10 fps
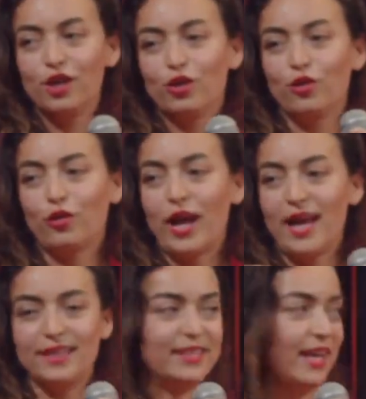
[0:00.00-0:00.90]

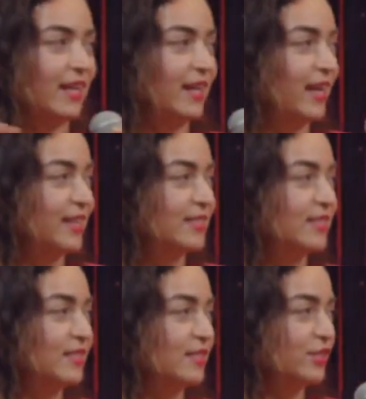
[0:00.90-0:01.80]
great and it's
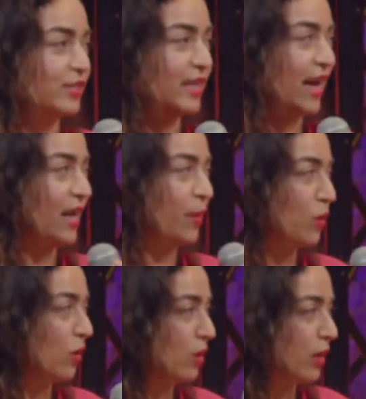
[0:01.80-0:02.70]

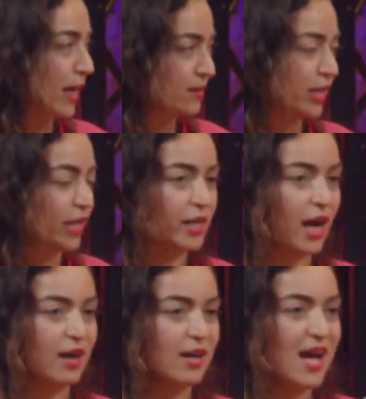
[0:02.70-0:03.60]
sustainable, etc.
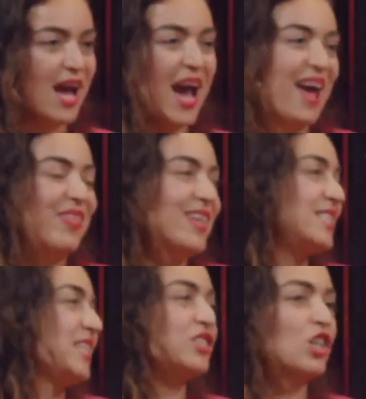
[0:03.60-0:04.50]
And that's
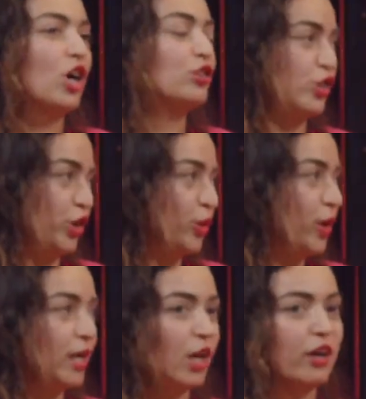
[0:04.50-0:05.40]
just not true.
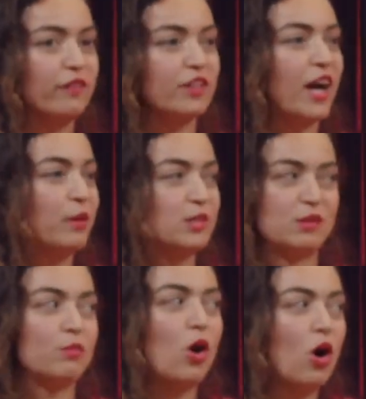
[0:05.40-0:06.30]
A lot of times
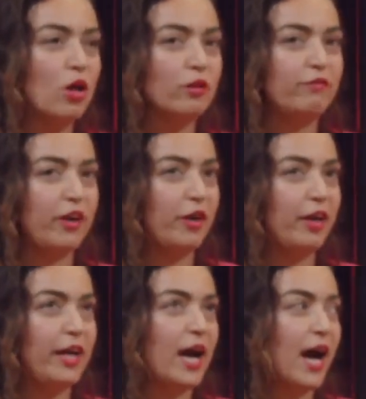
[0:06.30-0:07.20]
small,
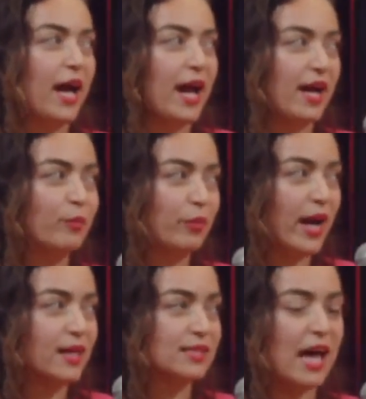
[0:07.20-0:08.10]
very high-end
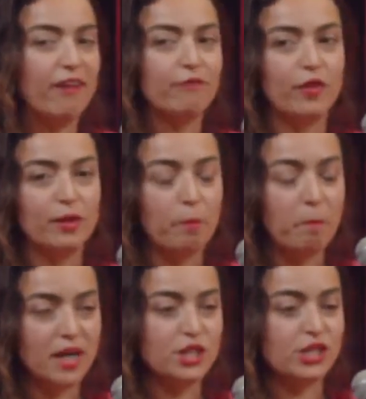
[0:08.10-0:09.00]
brands have
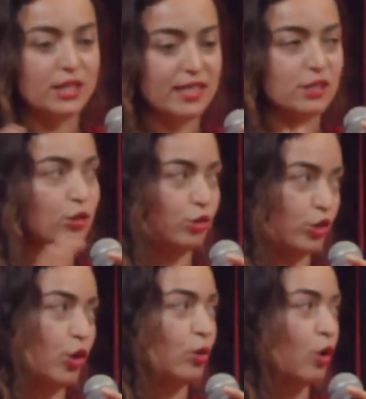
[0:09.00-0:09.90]
much less
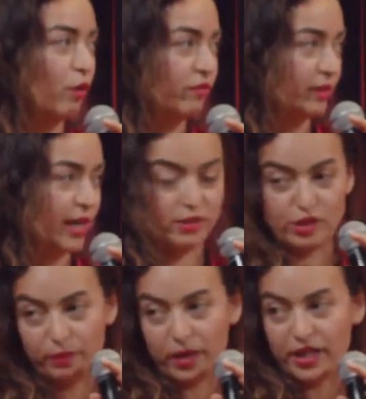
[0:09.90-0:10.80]
control over their
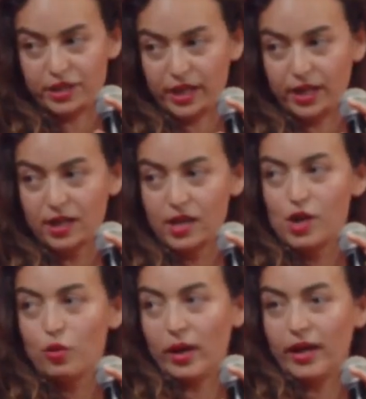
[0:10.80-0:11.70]
supply chain
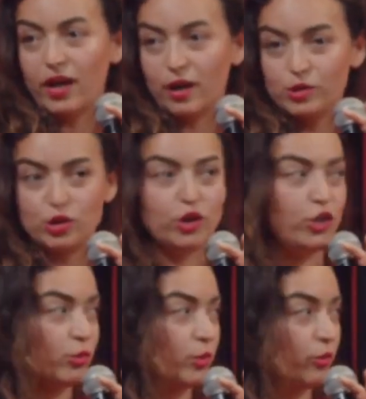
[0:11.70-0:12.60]
when it comes to
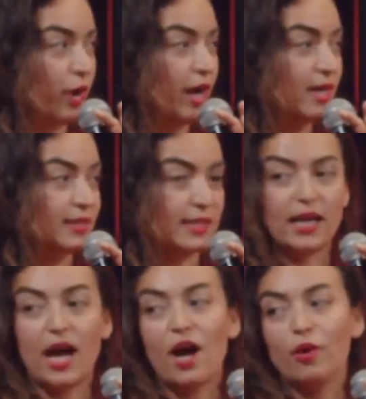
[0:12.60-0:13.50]
human rights and
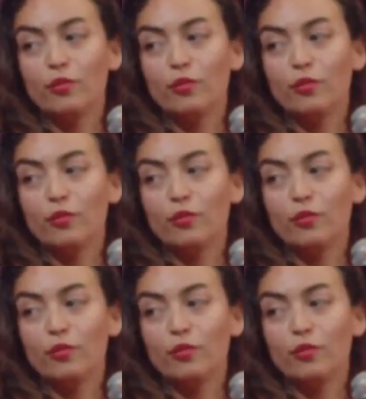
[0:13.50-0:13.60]
how